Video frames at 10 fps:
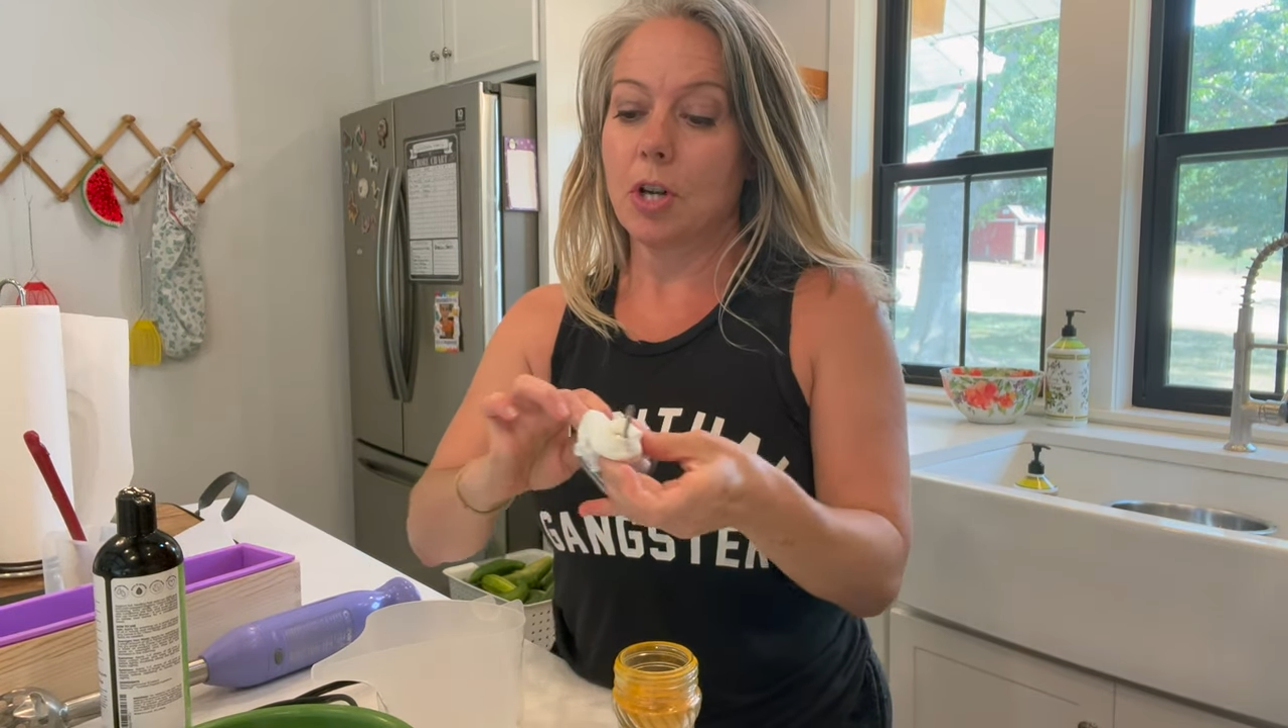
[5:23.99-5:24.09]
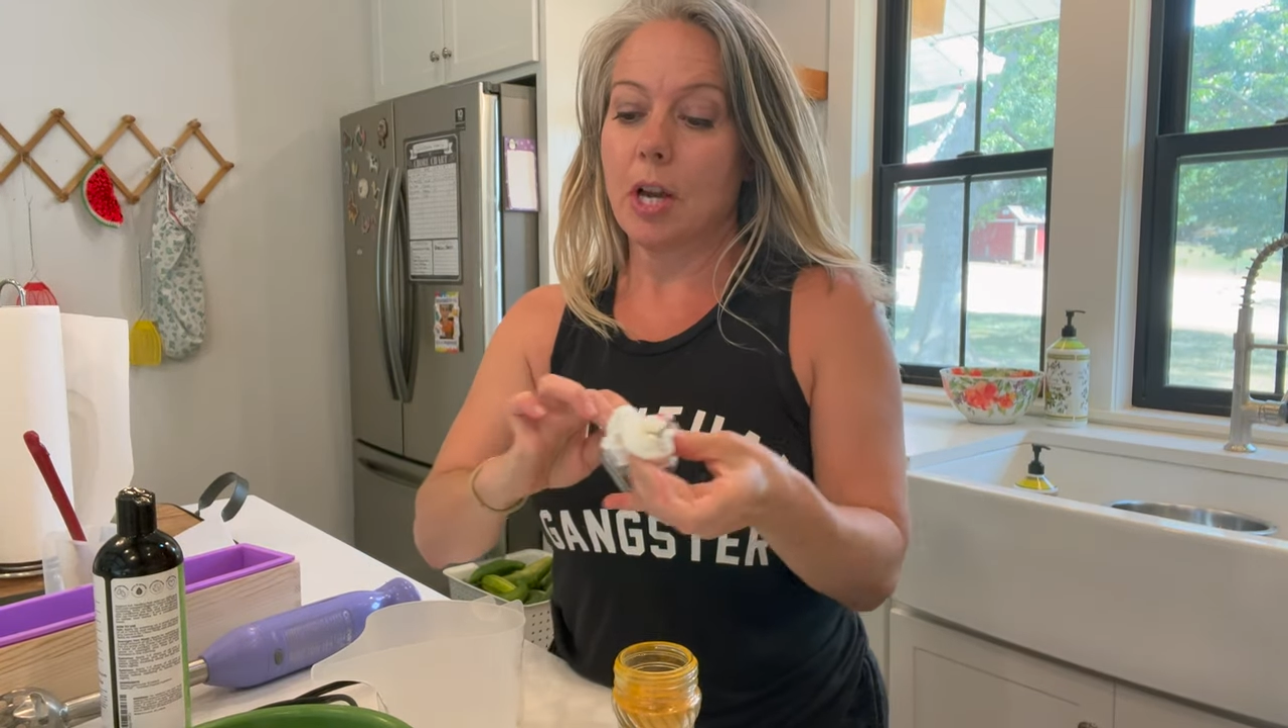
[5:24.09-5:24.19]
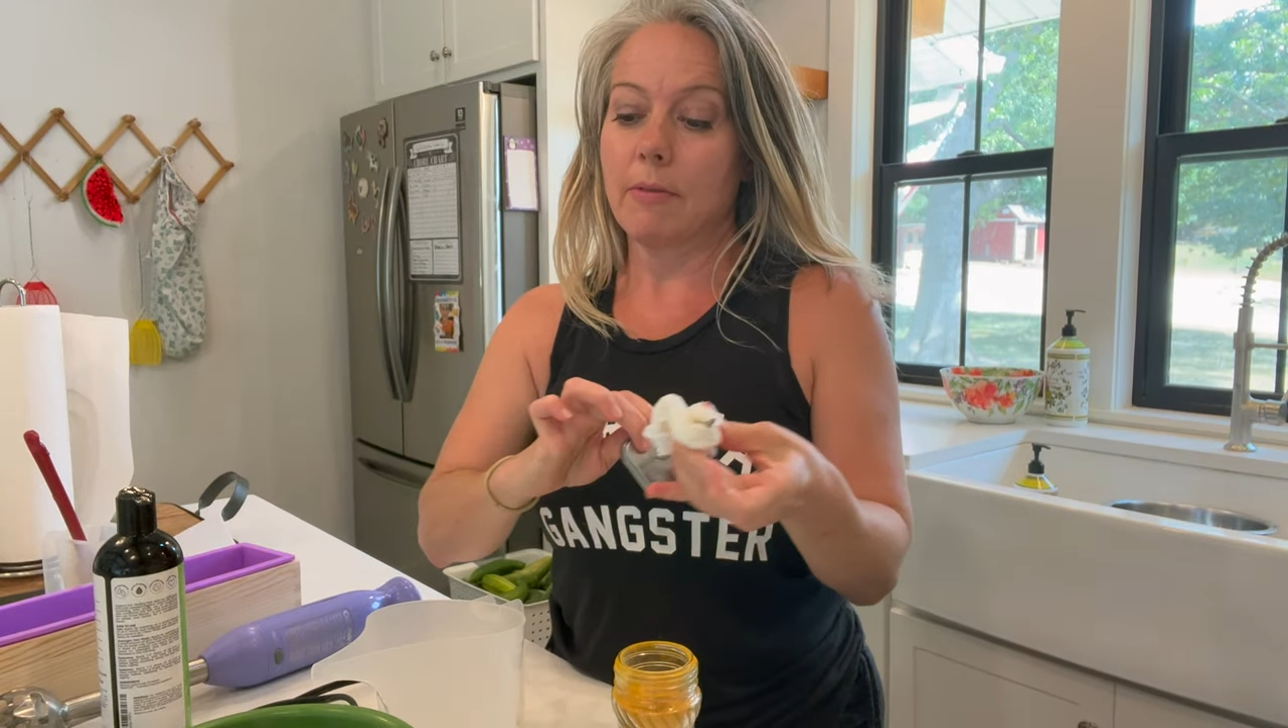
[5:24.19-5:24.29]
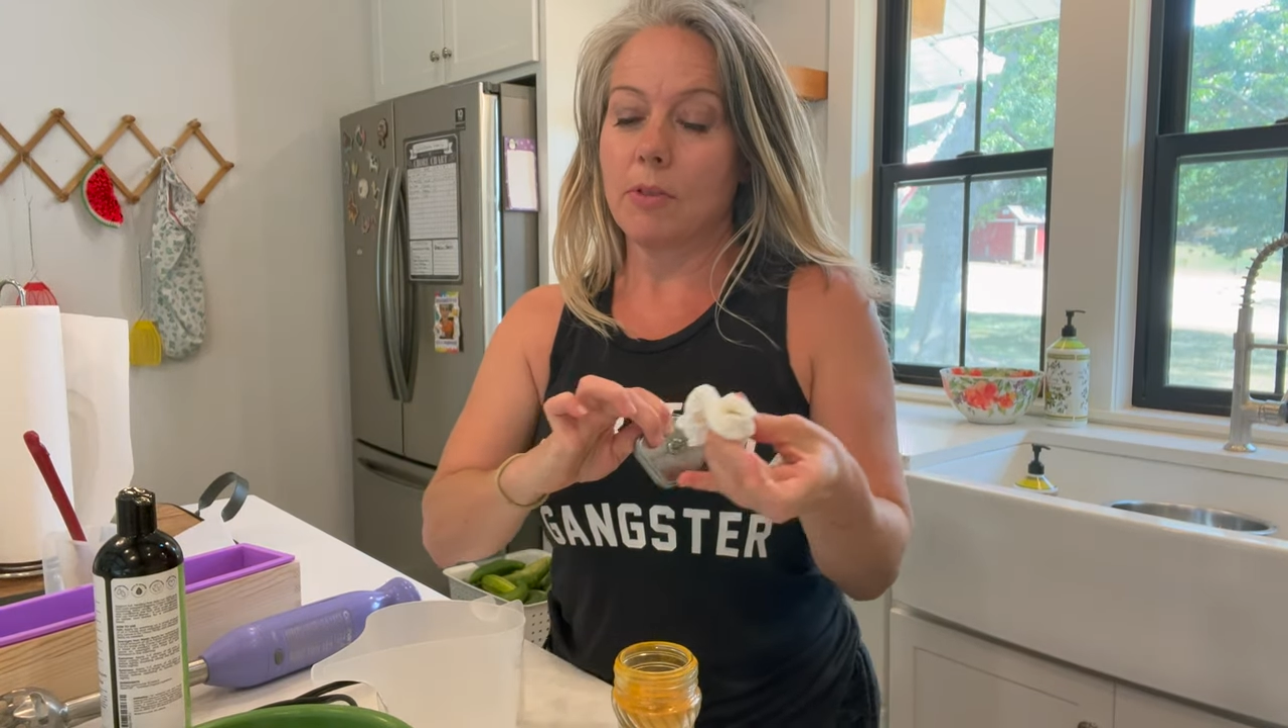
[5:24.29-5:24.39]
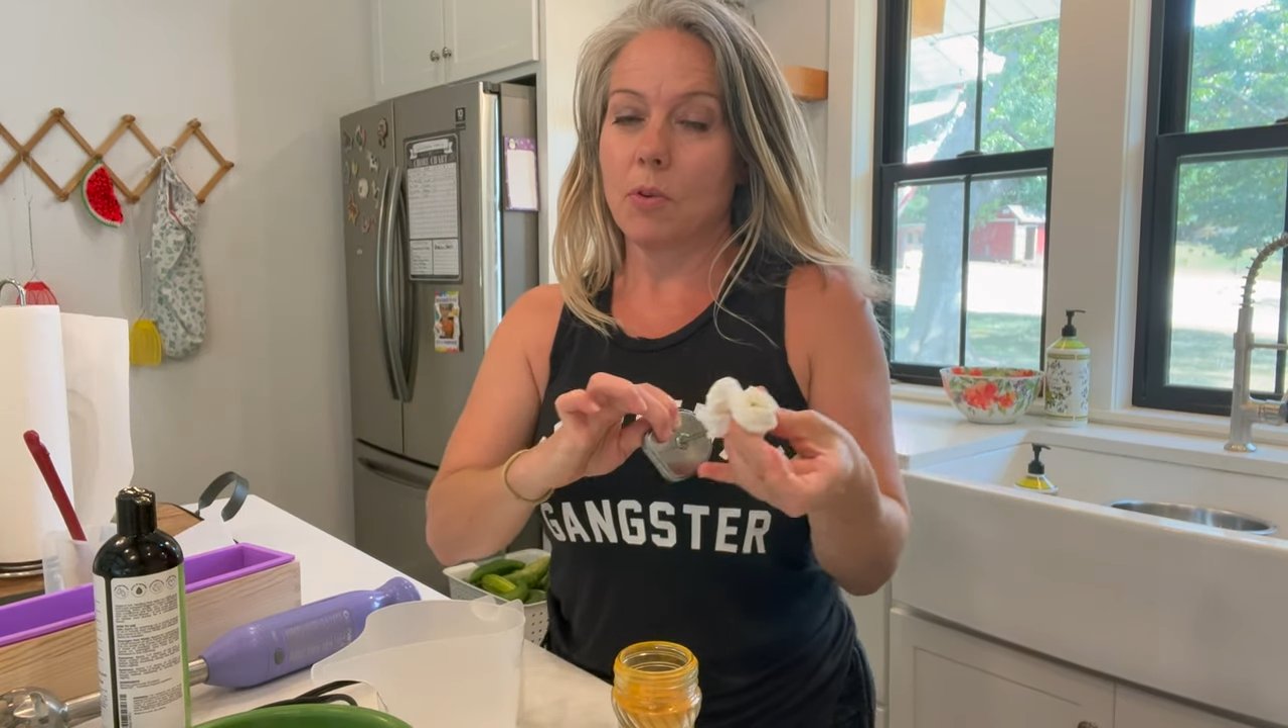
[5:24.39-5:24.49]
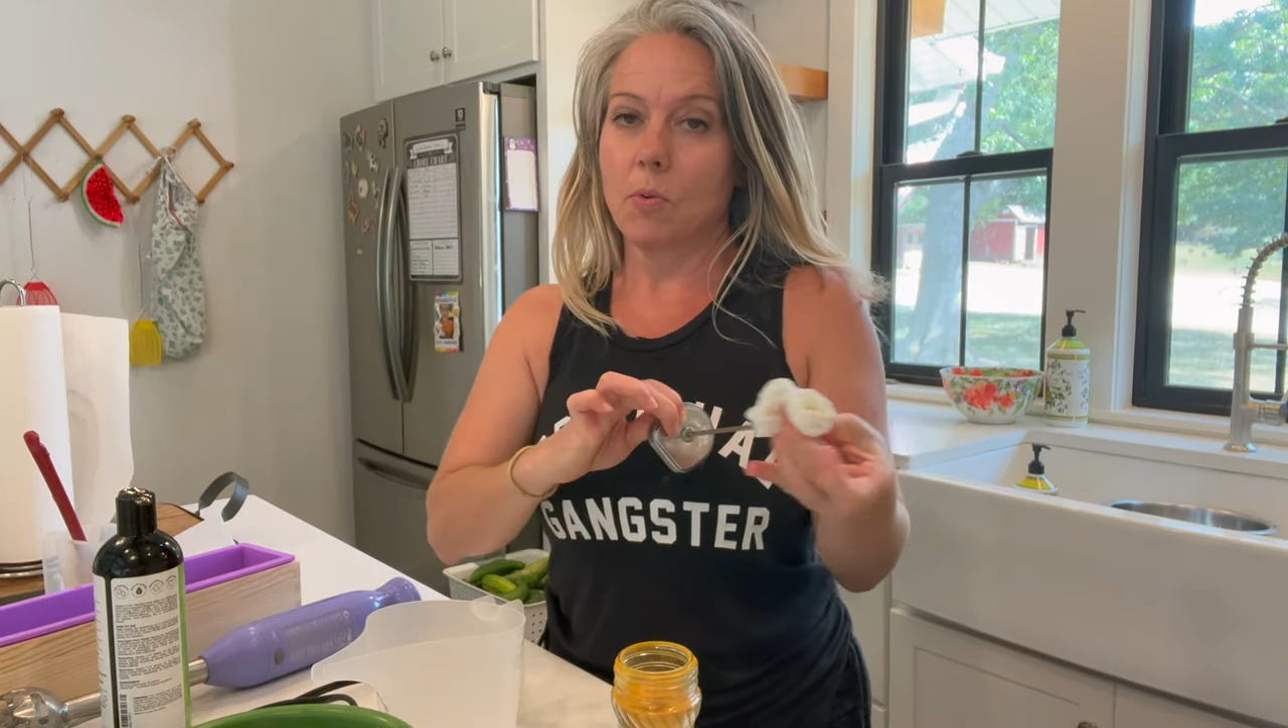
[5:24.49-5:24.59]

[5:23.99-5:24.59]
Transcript: of the